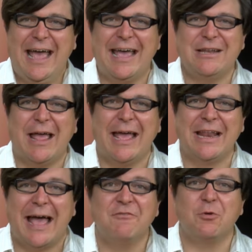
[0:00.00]
And
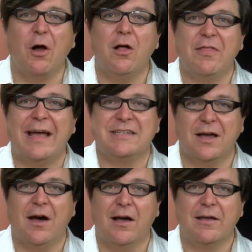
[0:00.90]
and after all that
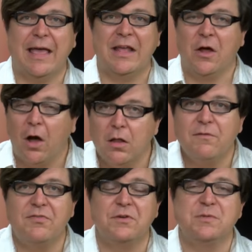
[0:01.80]
talk and all
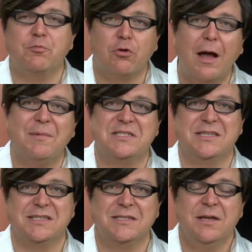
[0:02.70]
of those
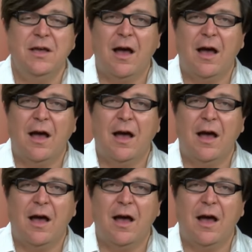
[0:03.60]
promises